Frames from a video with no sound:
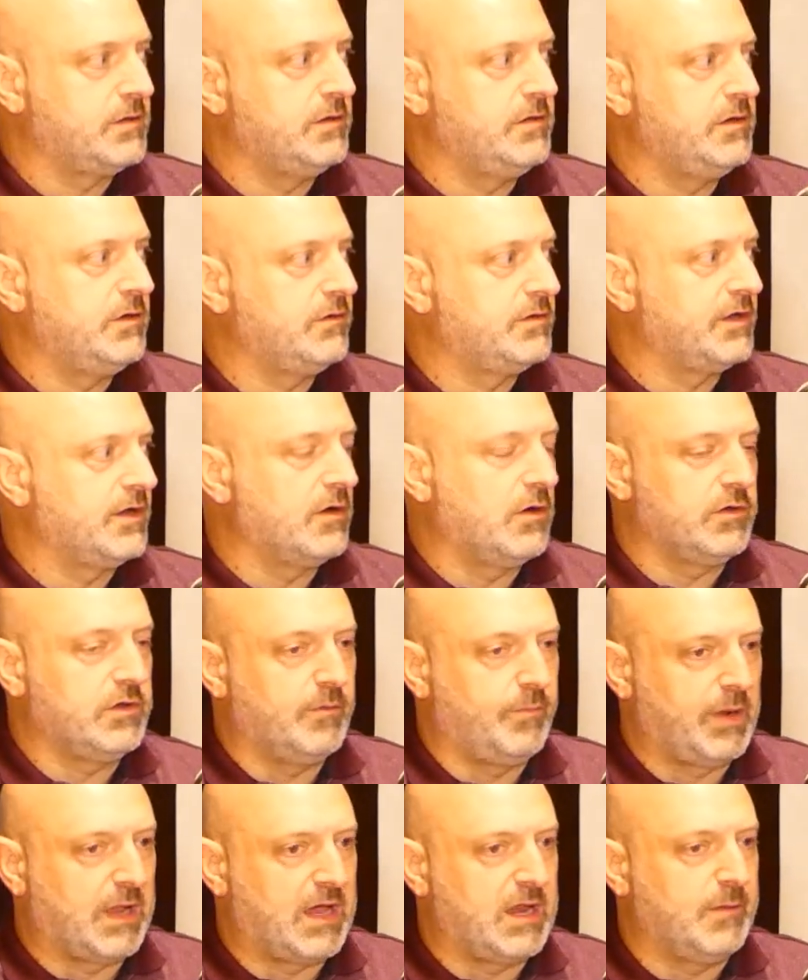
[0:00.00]
usually got
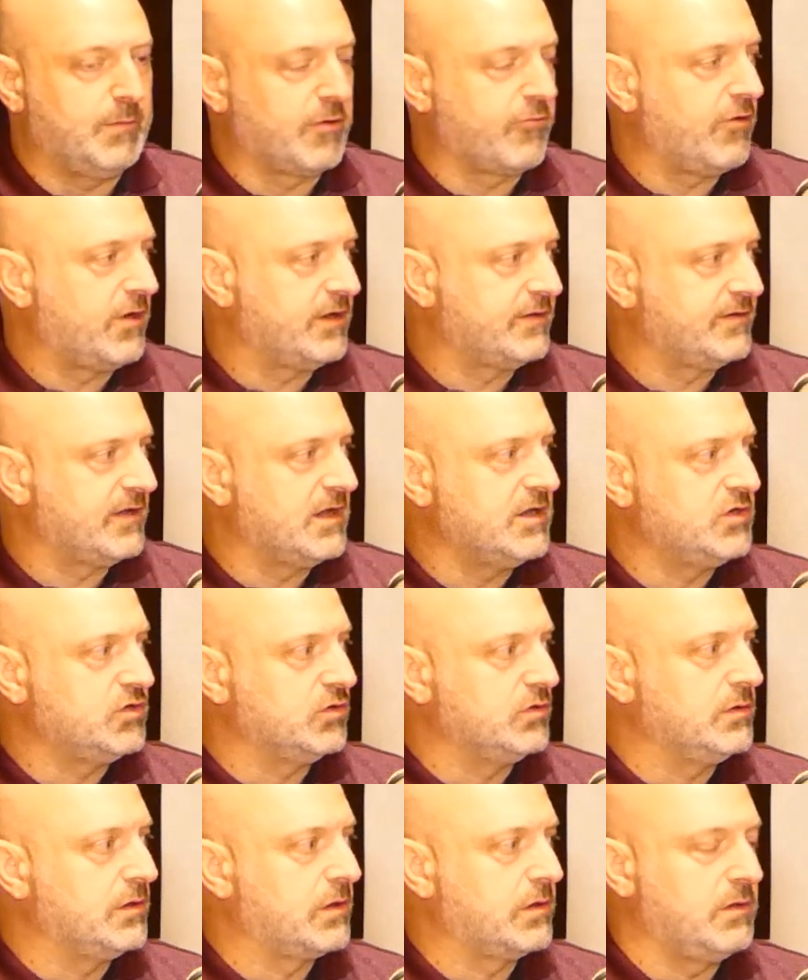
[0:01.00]
your platinum
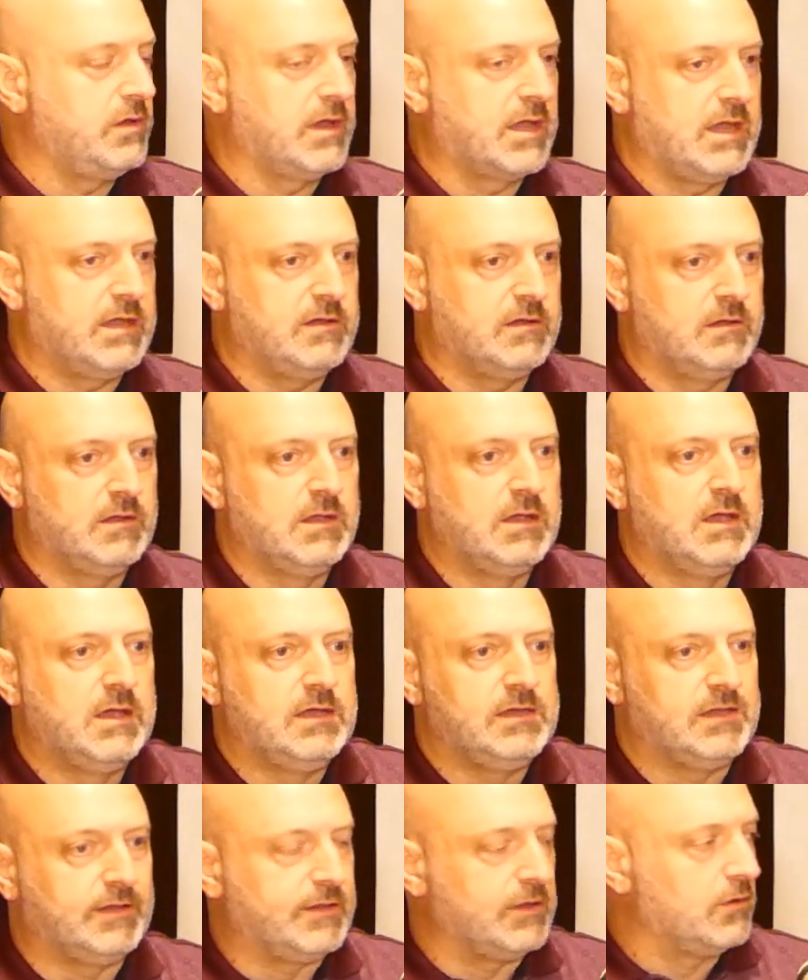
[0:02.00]
accreditation, so you get your
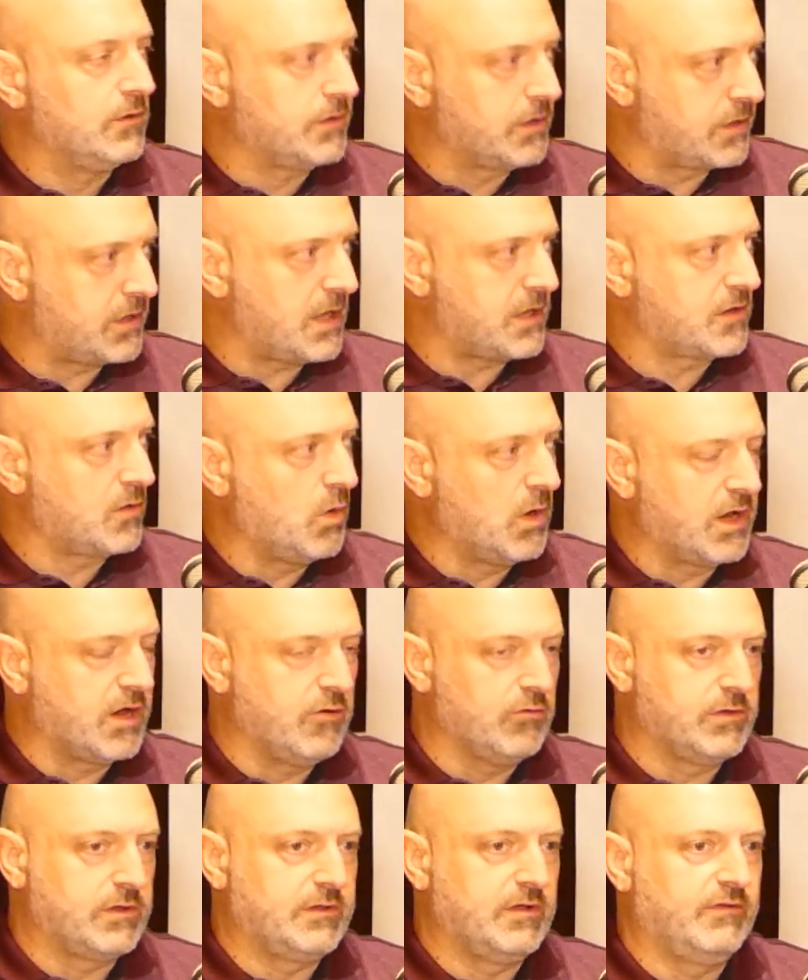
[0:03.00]
deals assessed
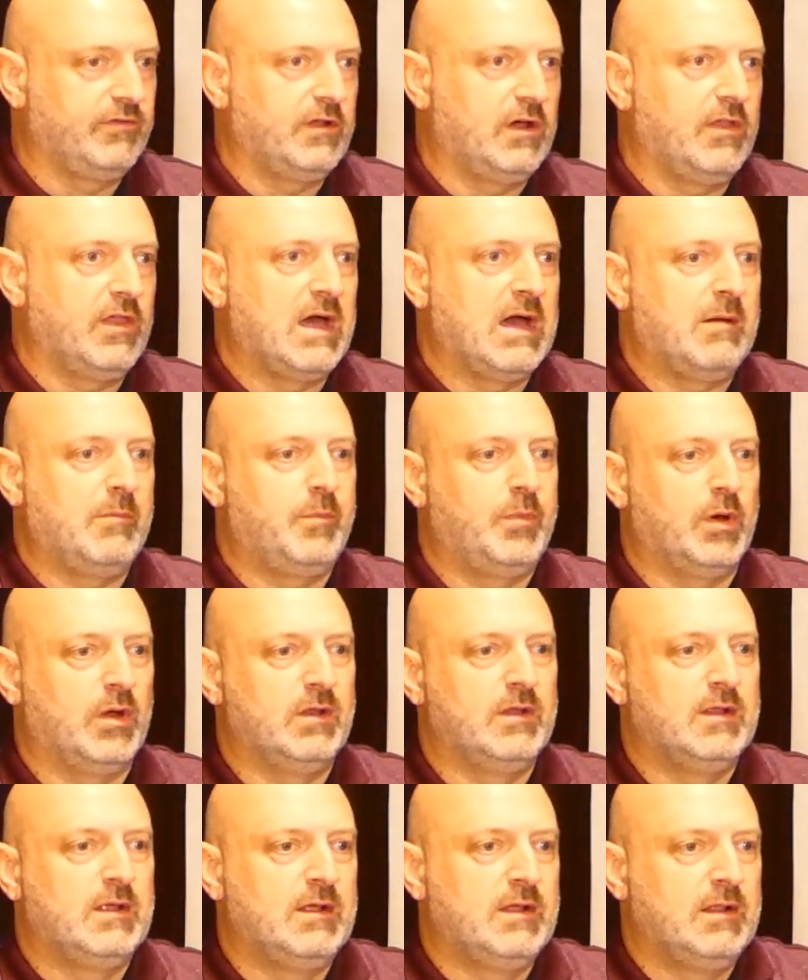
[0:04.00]
quicker and stuff like that. But
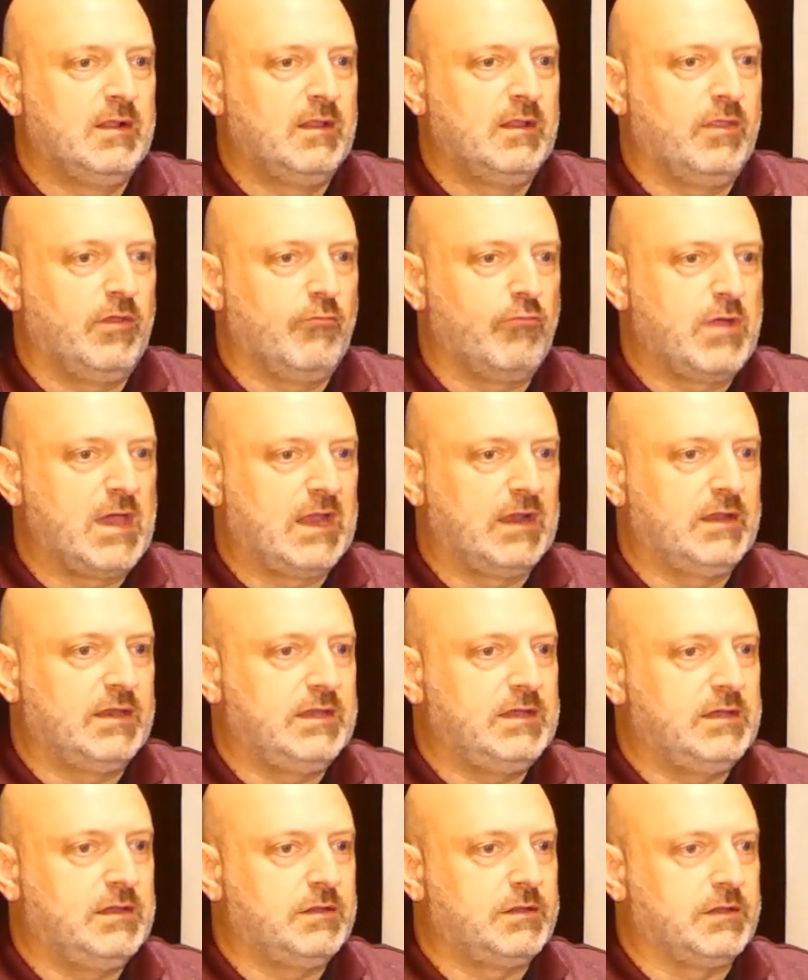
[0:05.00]
the reality
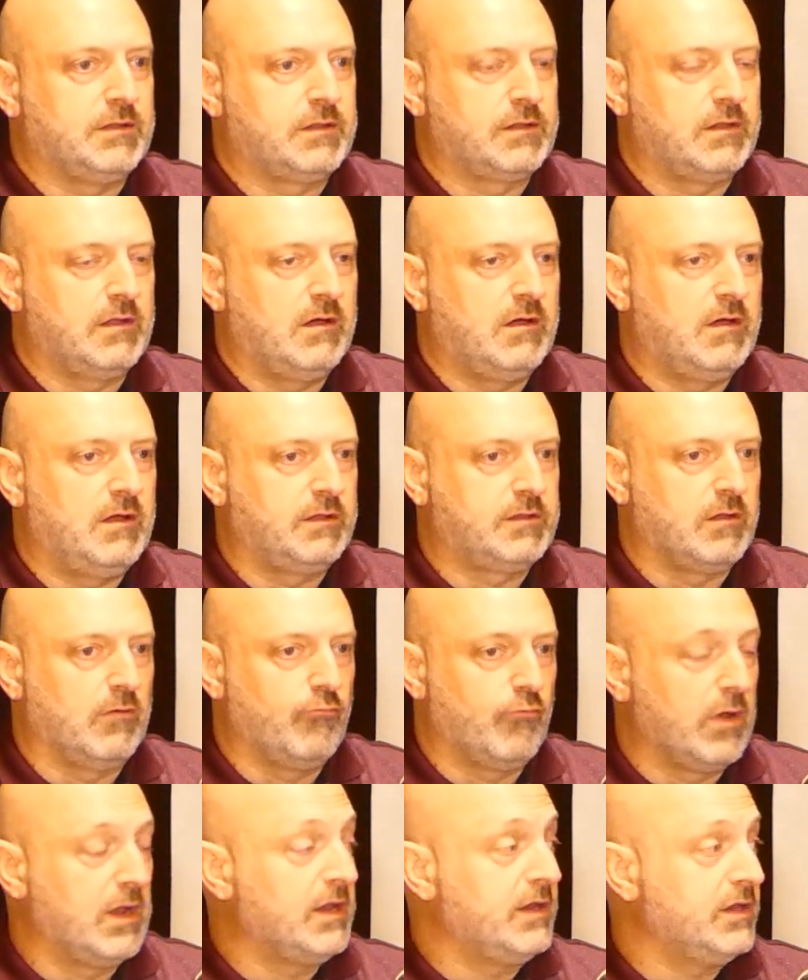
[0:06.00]
is it's a
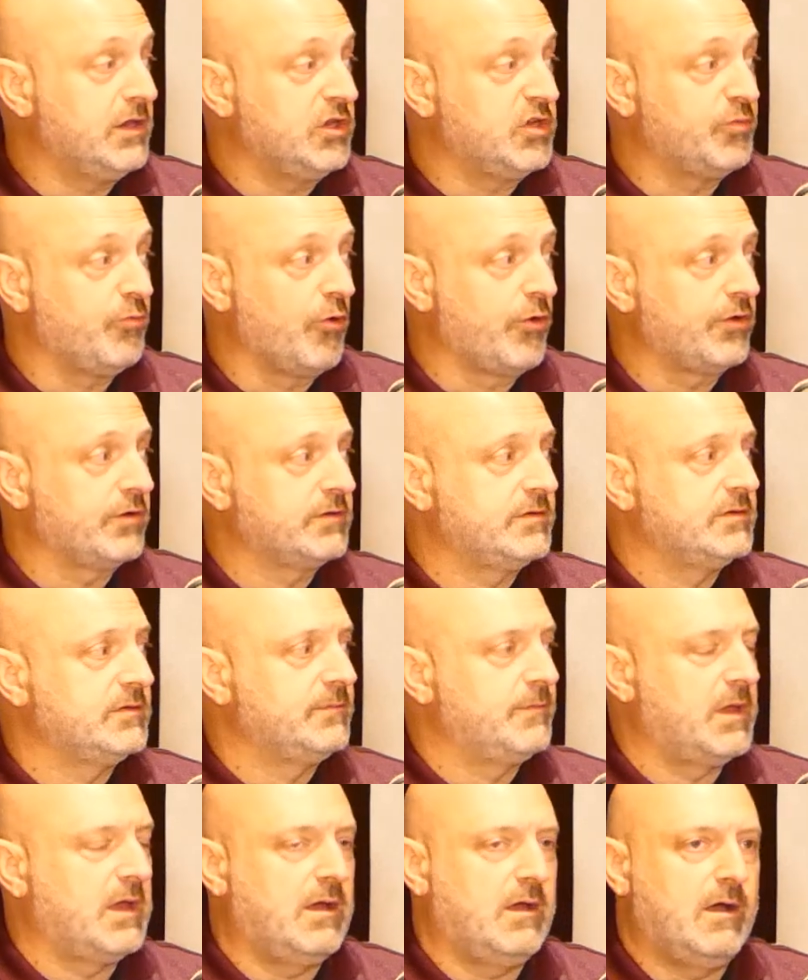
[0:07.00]
really niche product,
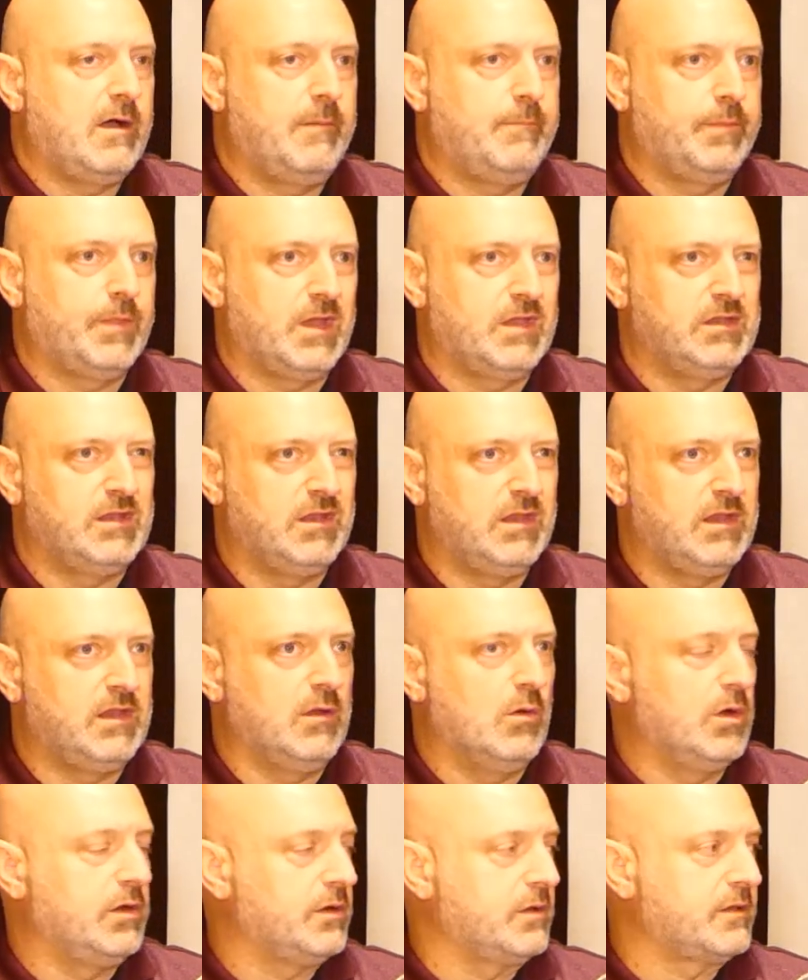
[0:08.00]
and you need
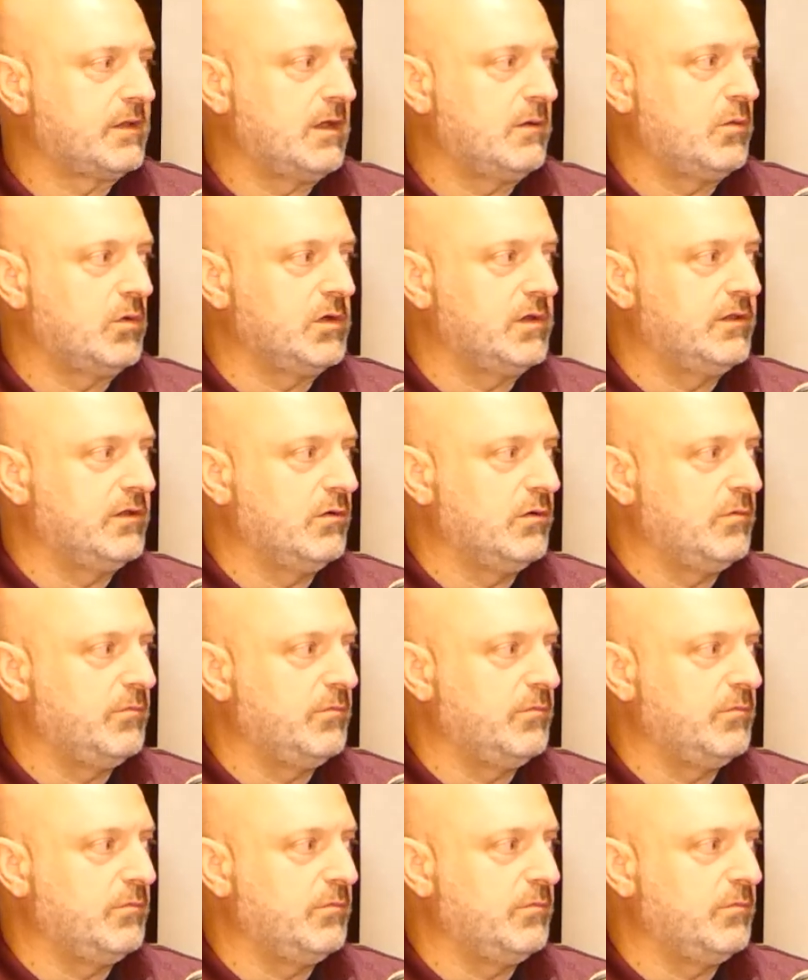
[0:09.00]
to understand what you're doing,